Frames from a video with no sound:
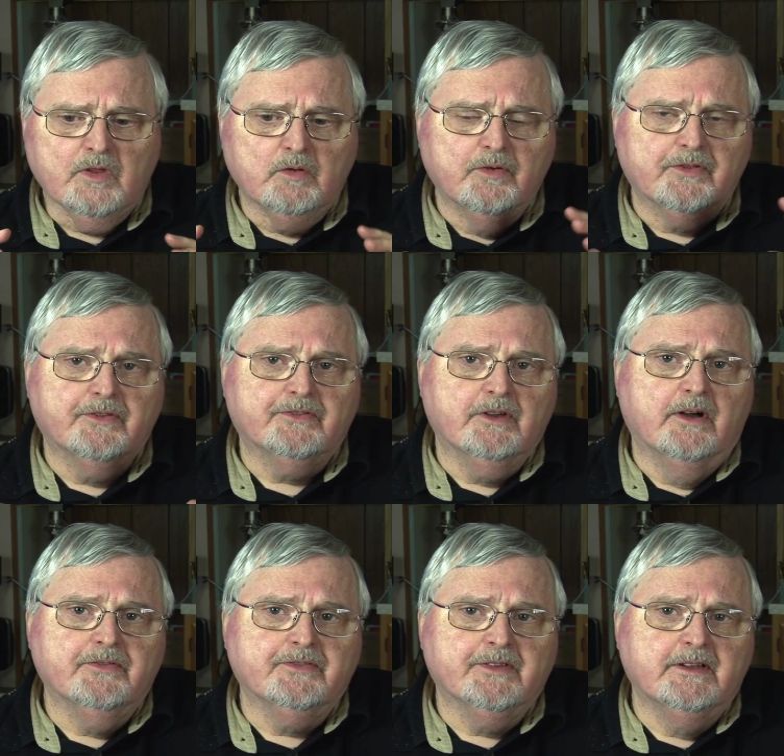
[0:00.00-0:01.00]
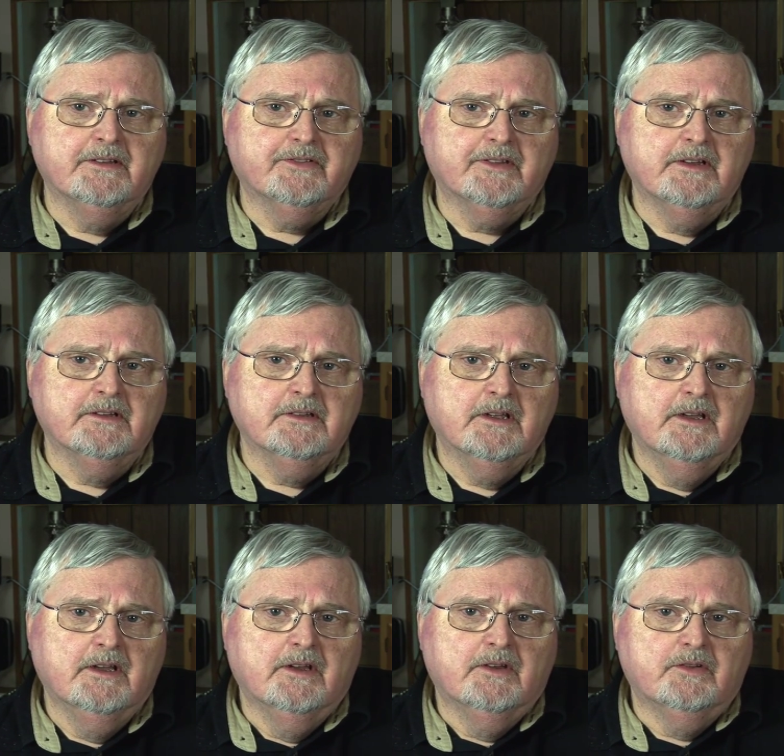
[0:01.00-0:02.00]
With the soft so- sound,
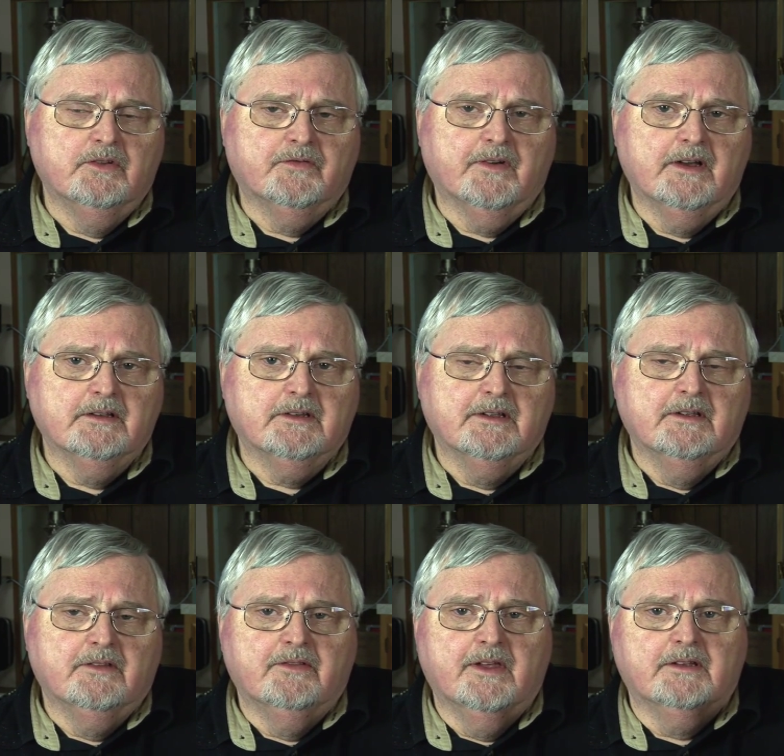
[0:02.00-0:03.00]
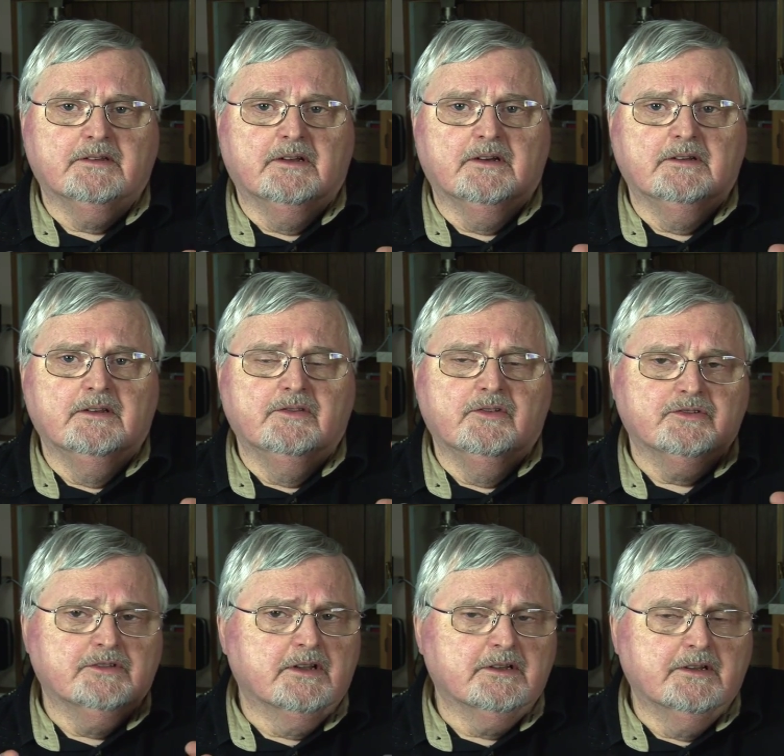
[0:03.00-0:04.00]
you find that uh, there's
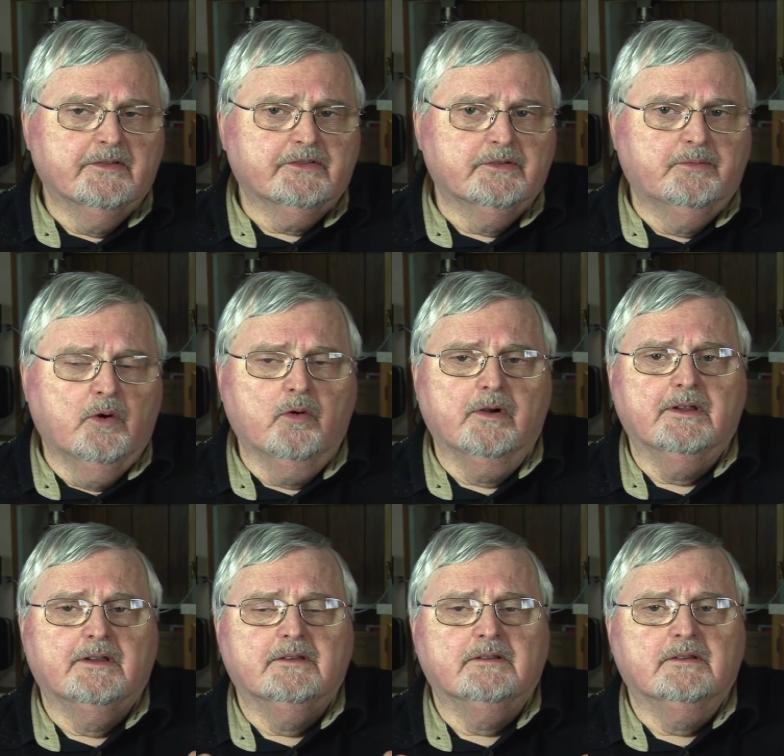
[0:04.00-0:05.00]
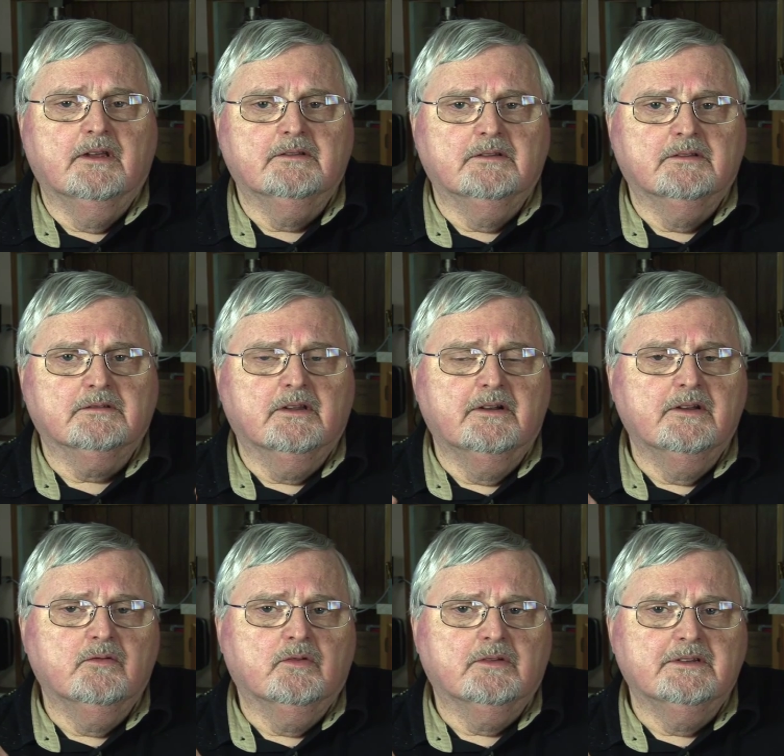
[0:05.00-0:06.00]
not enough support and, and the
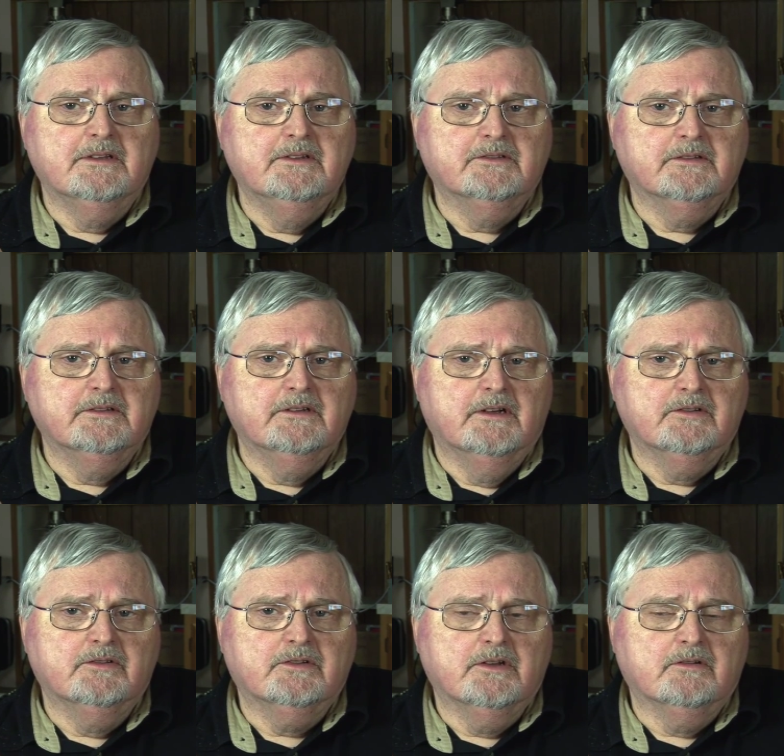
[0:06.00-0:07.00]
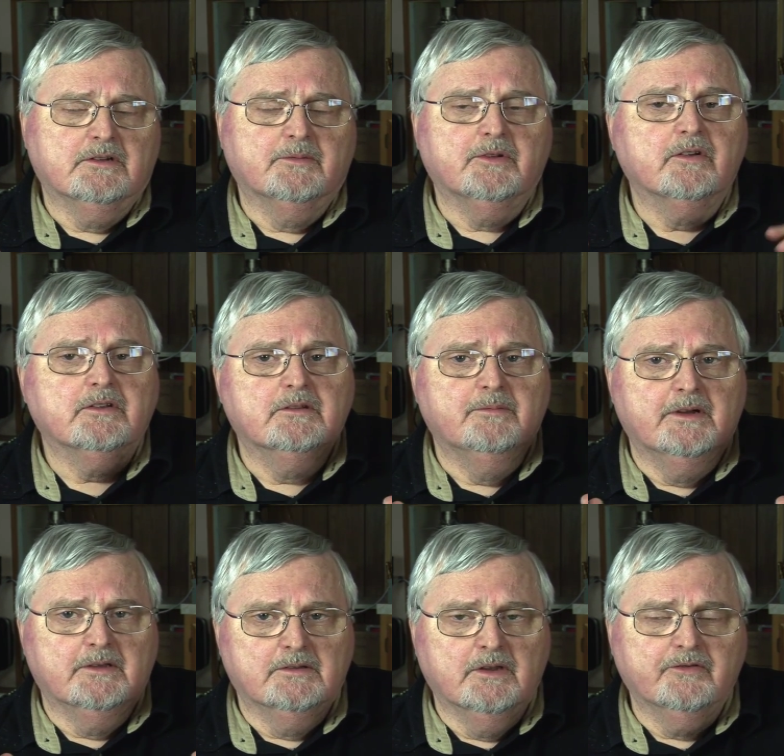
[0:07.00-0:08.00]
clarinet will easily undertone. I'm talking
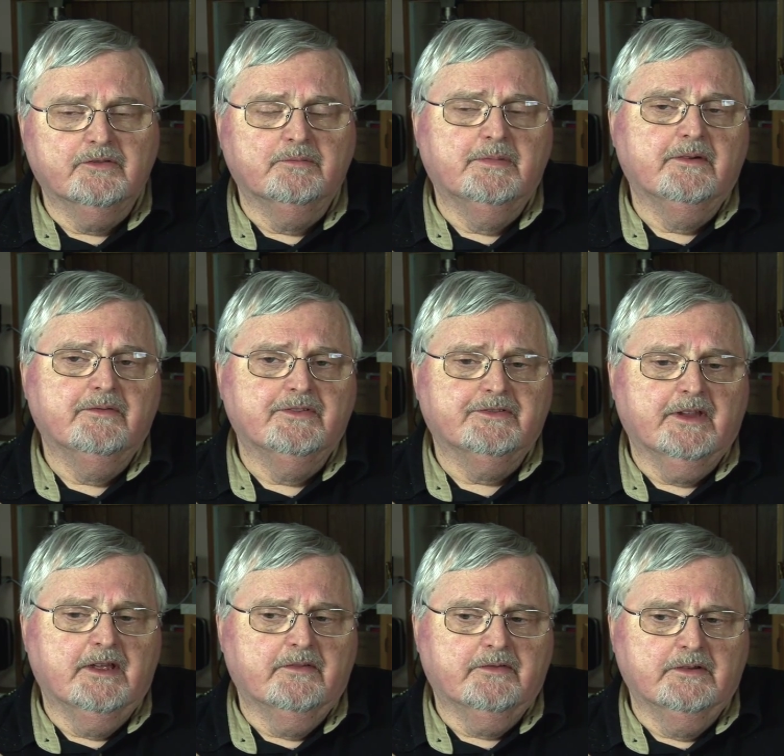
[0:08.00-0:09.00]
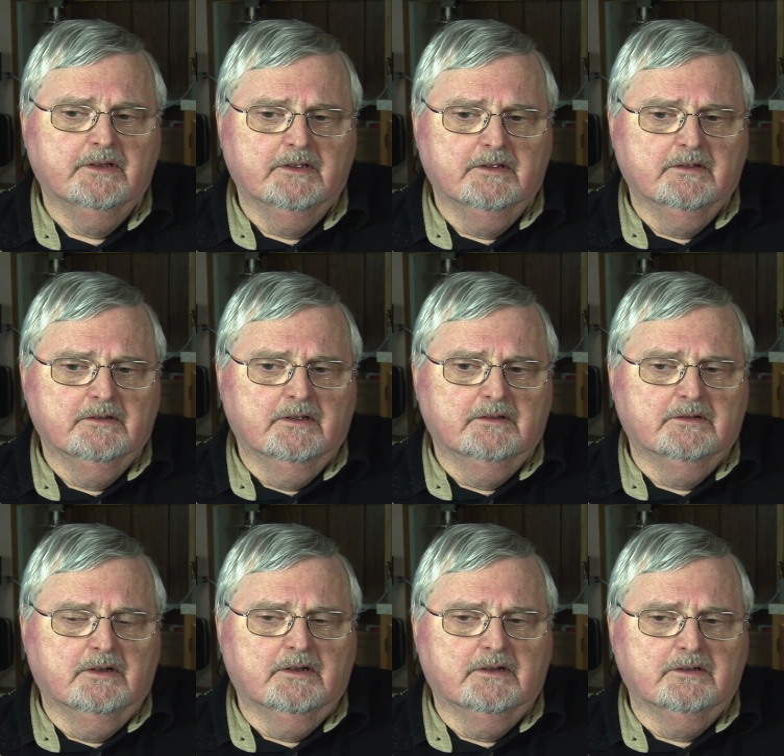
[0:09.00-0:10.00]
about notes above the staff.
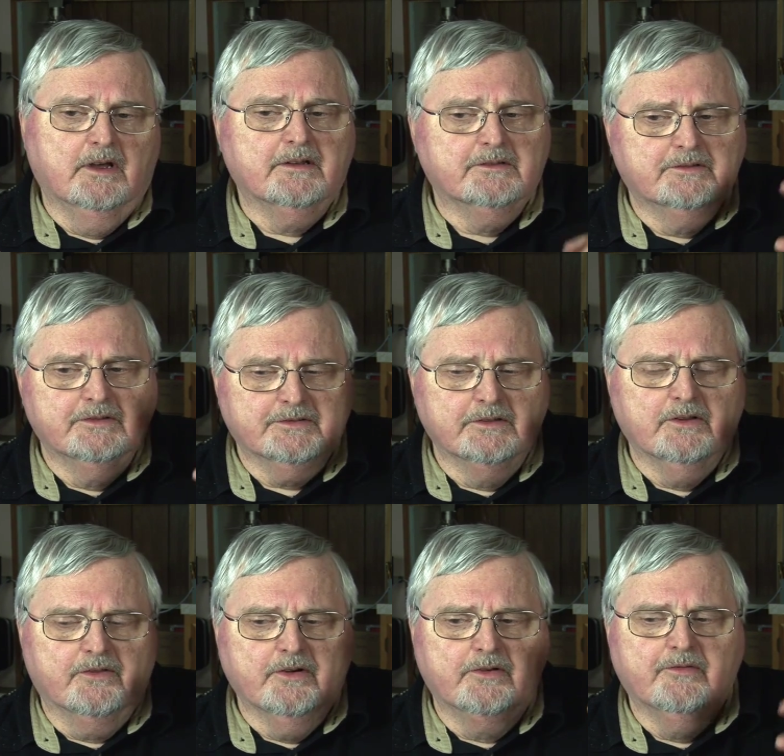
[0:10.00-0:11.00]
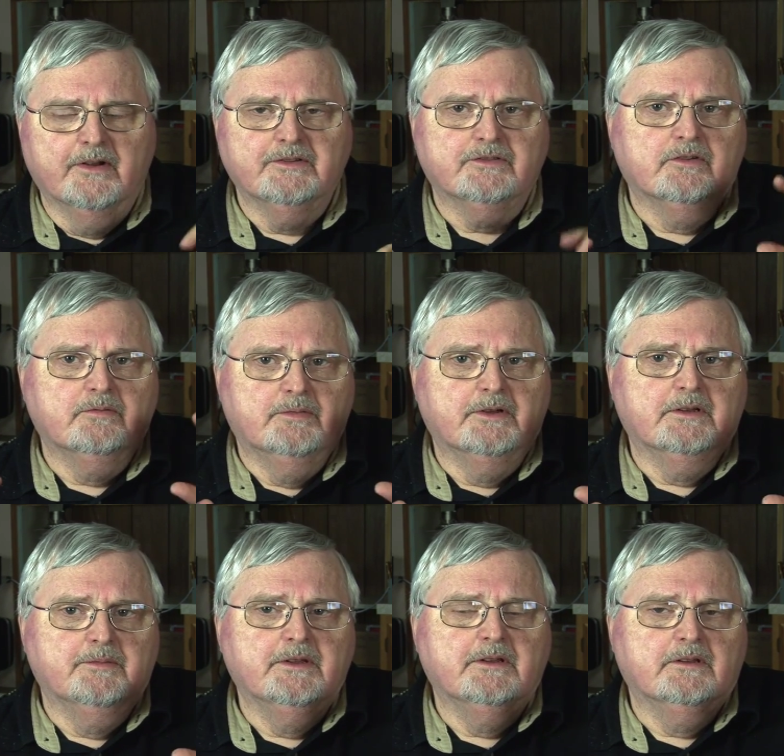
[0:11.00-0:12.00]
No, uh, not just in the third register, but
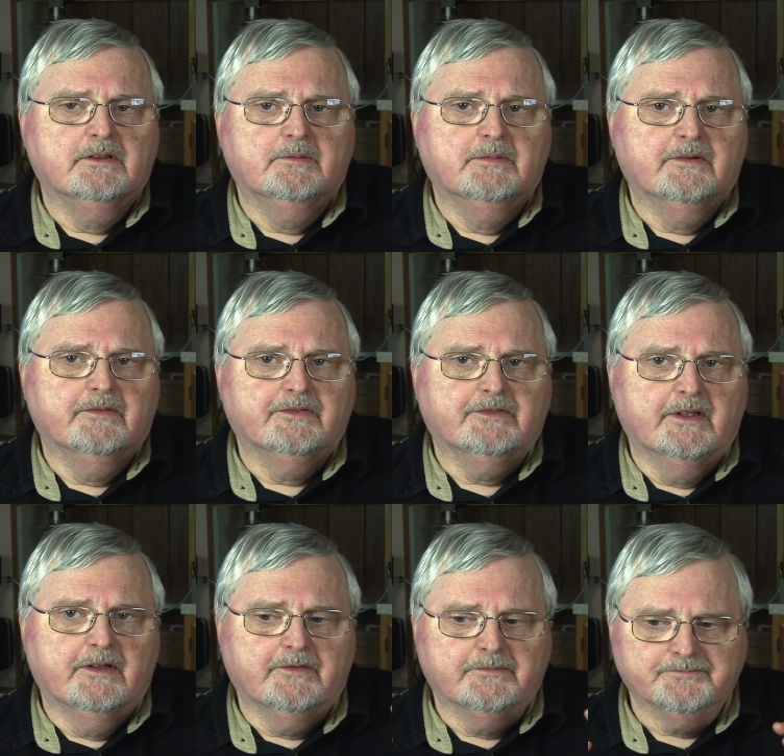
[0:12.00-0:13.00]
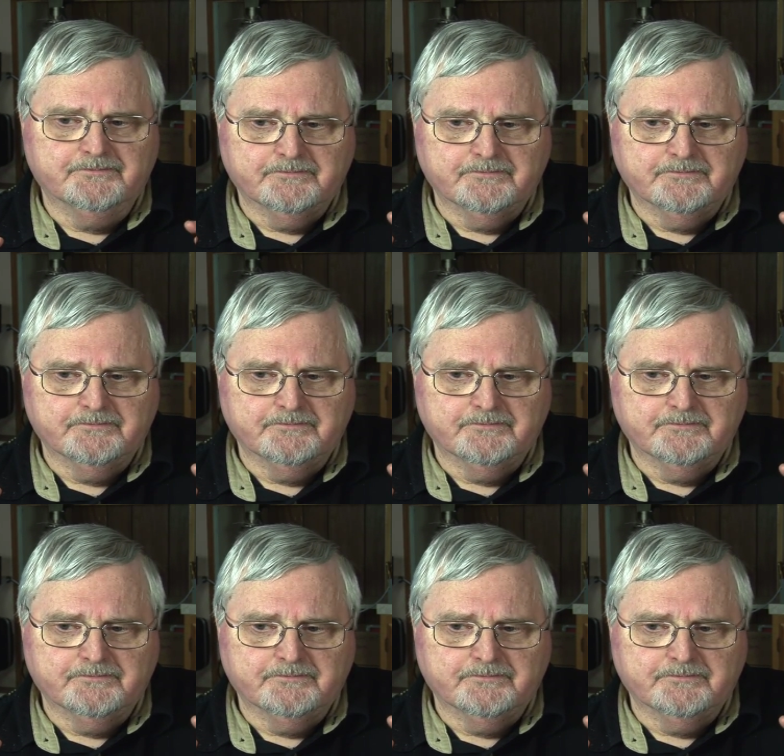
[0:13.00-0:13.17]
immediately above the staff.